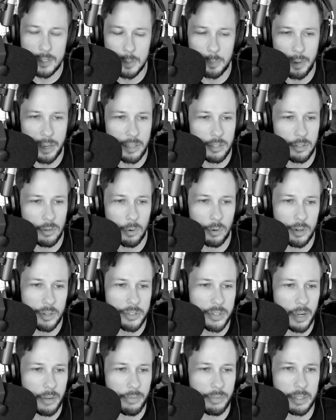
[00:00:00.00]
space horror
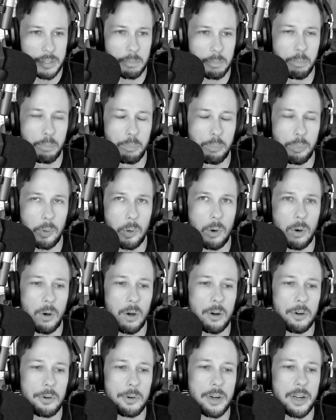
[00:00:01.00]
stuff is
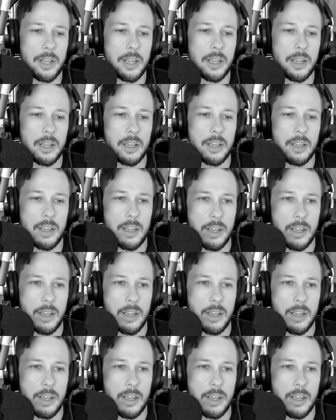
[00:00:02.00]
boring